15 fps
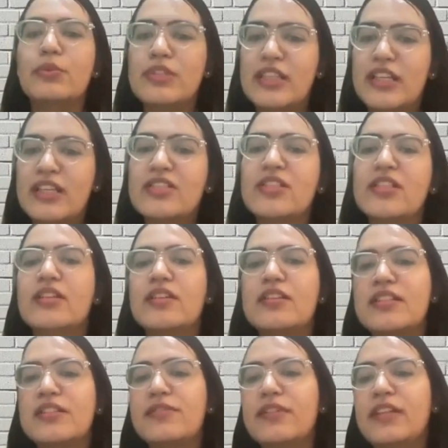change
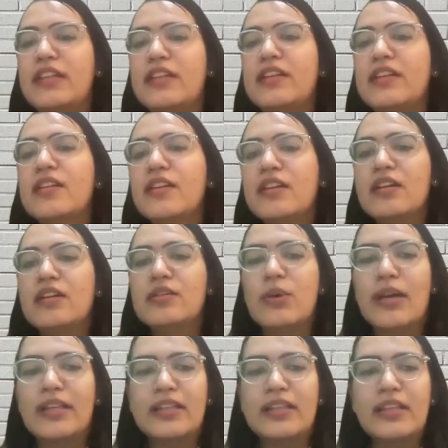gears if needed.
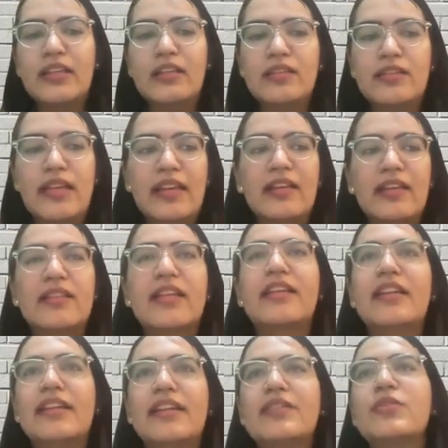So I think
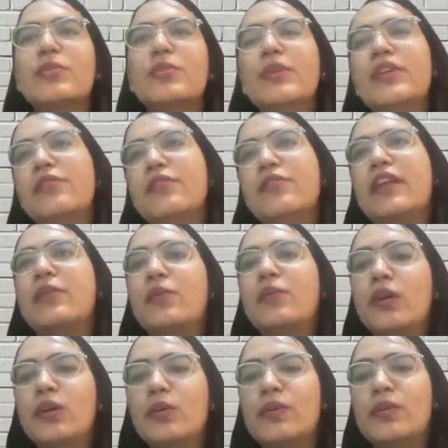there needs to be a
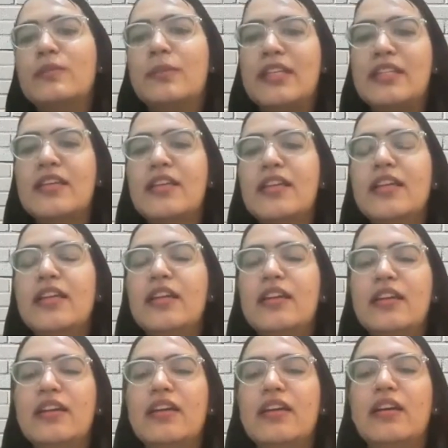framework which basically
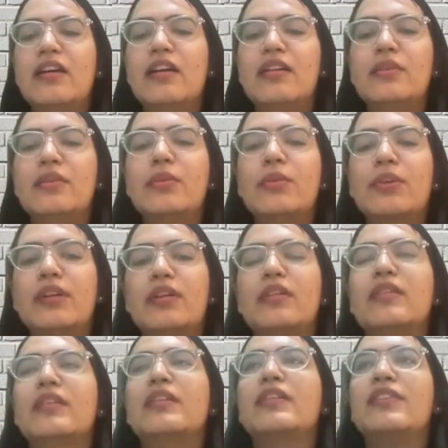
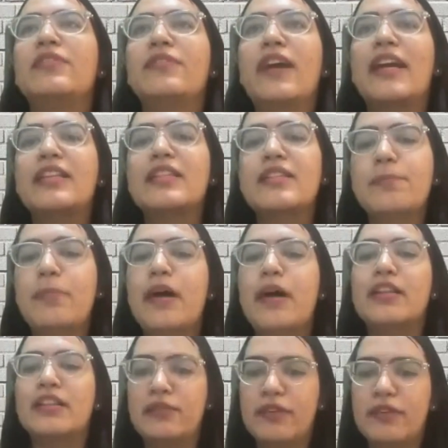defines a
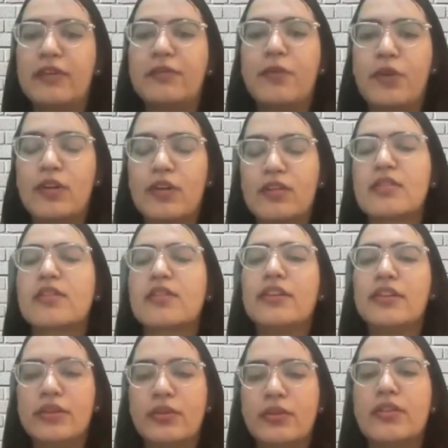pathway for a
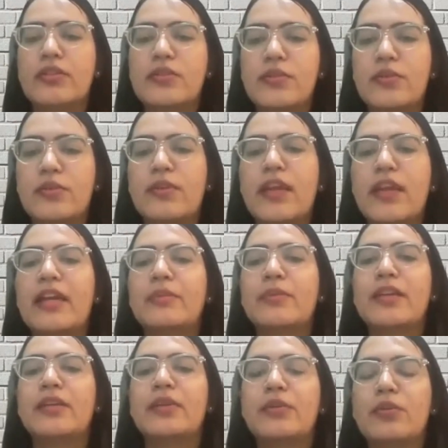certain duration of time,
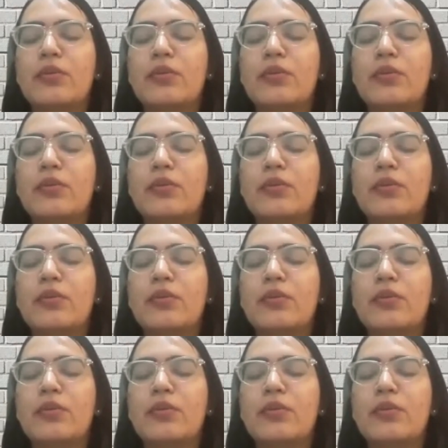that